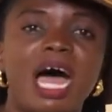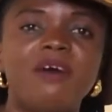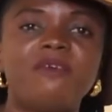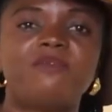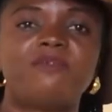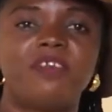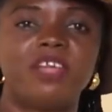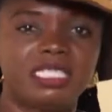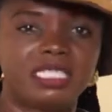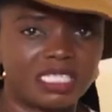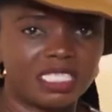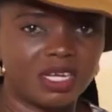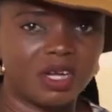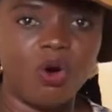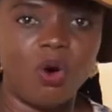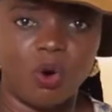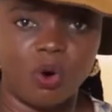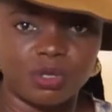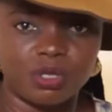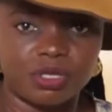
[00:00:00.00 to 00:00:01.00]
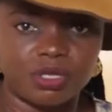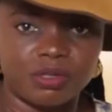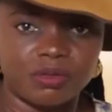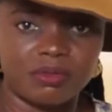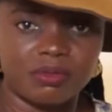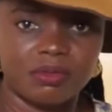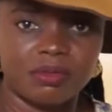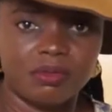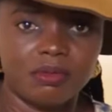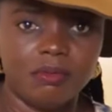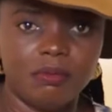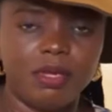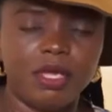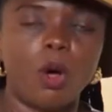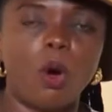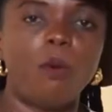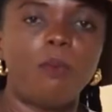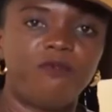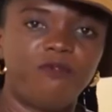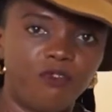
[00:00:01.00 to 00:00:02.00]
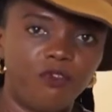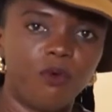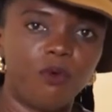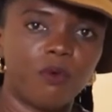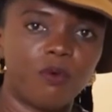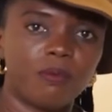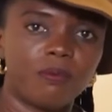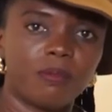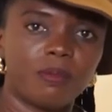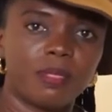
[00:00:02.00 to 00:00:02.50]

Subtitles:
have faith in God. Be hopeful.